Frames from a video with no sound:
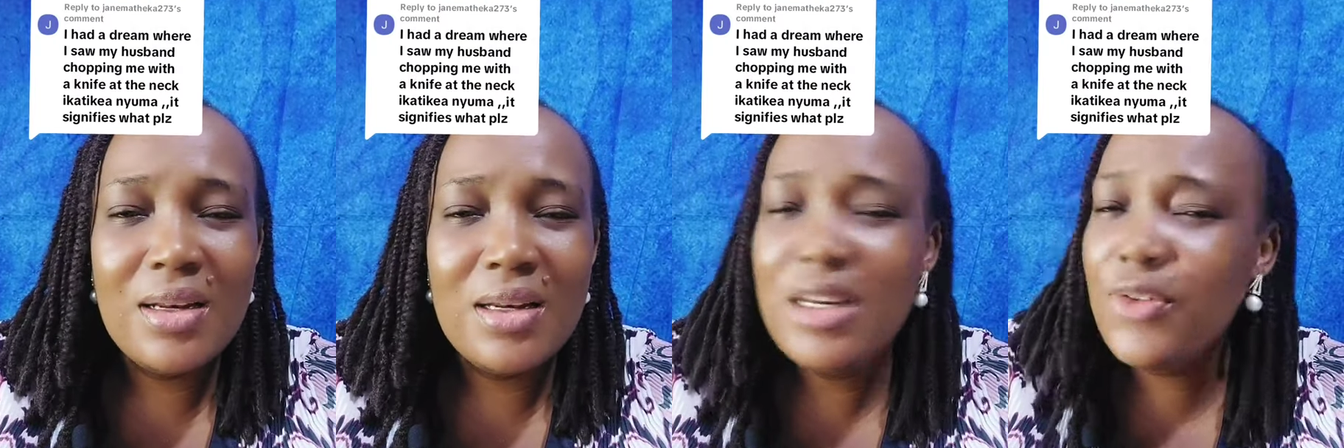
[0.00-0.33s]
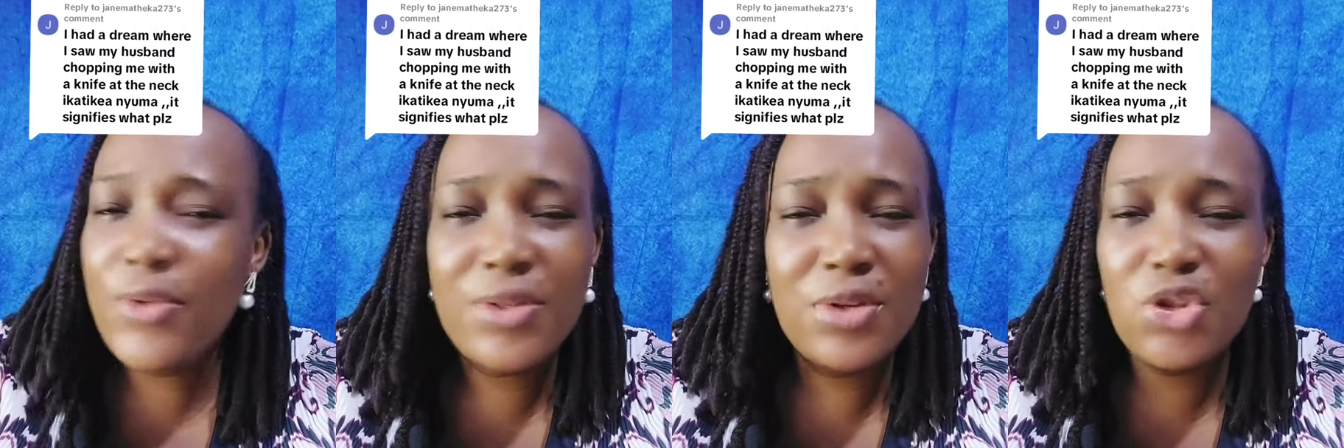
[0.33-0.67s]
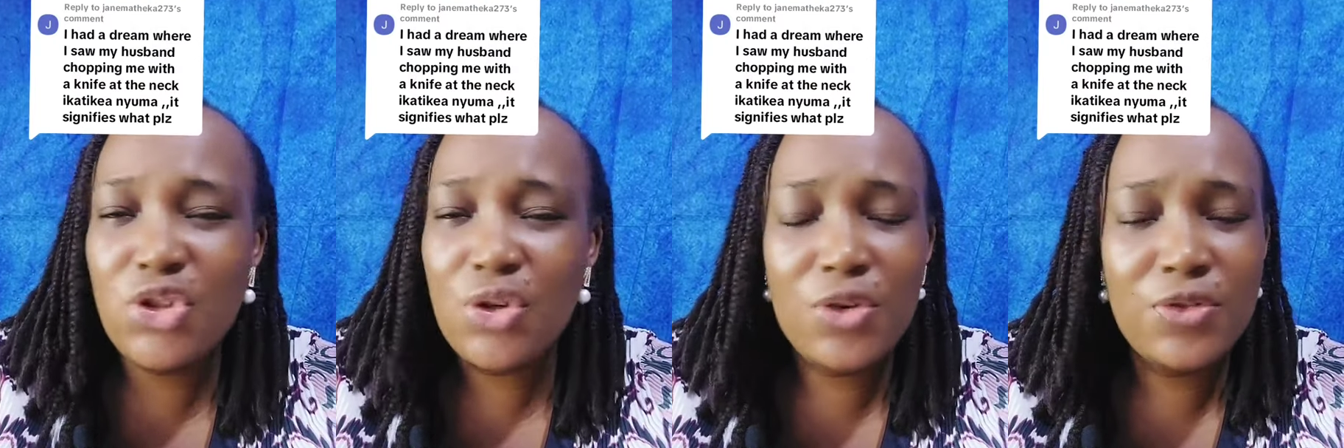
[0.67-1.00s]
live with
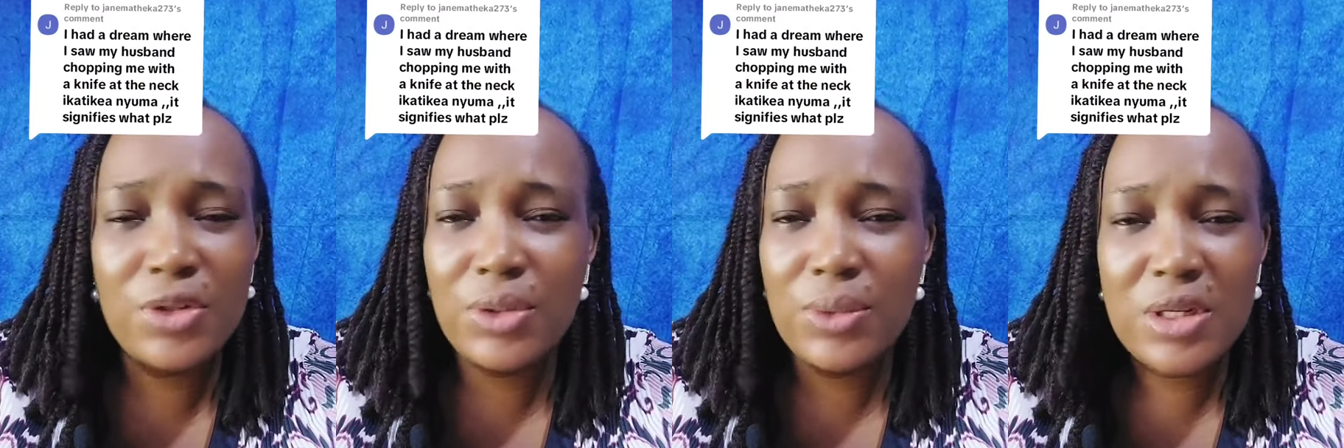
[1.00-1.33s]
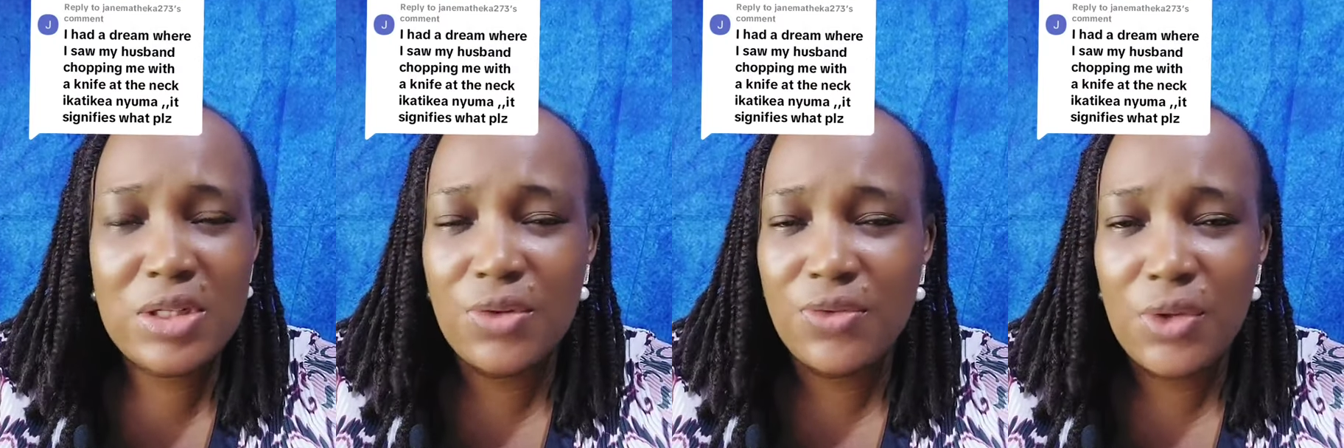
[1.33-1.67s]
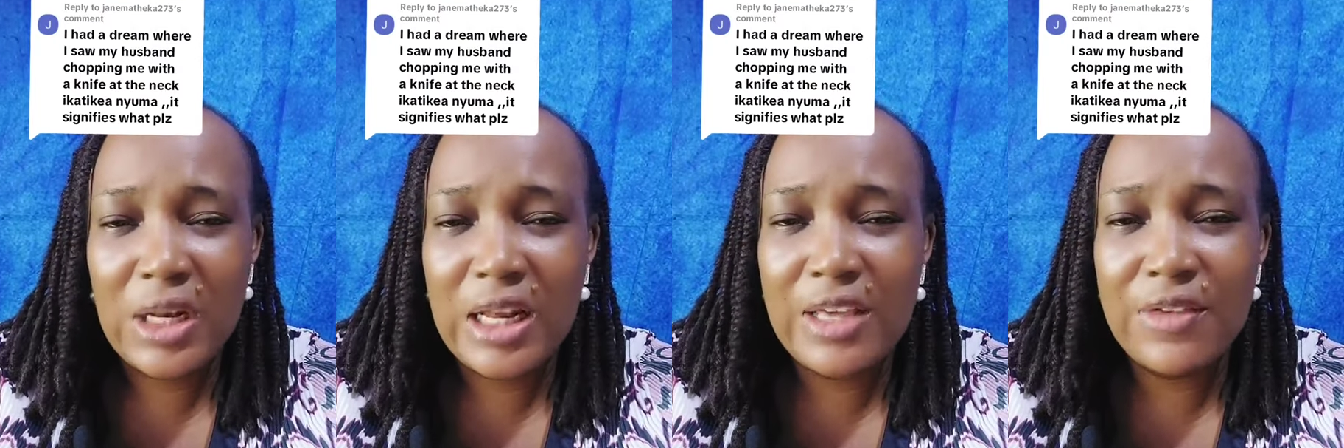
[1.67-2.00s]
the shock for the rest of
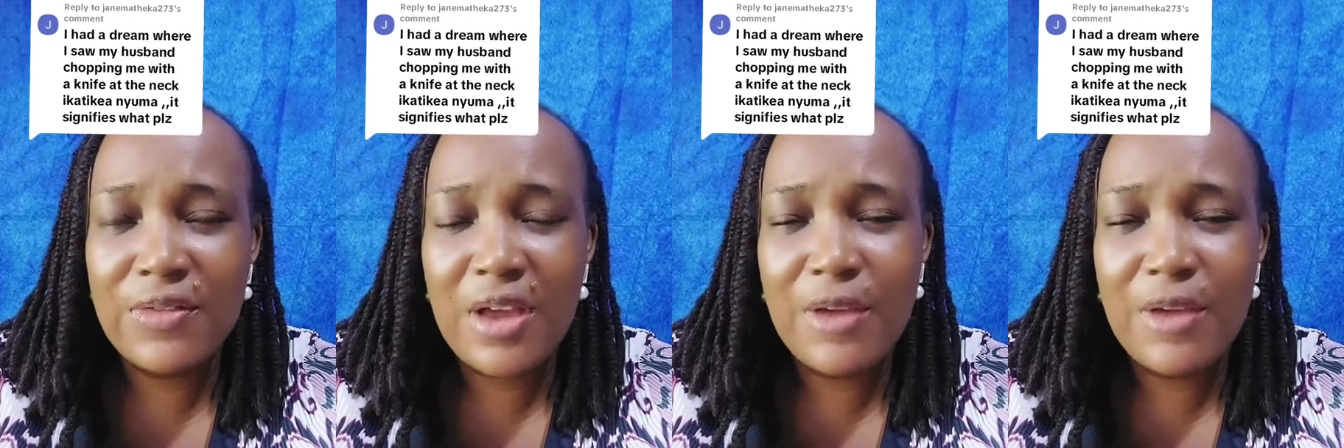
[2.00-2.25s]
your life.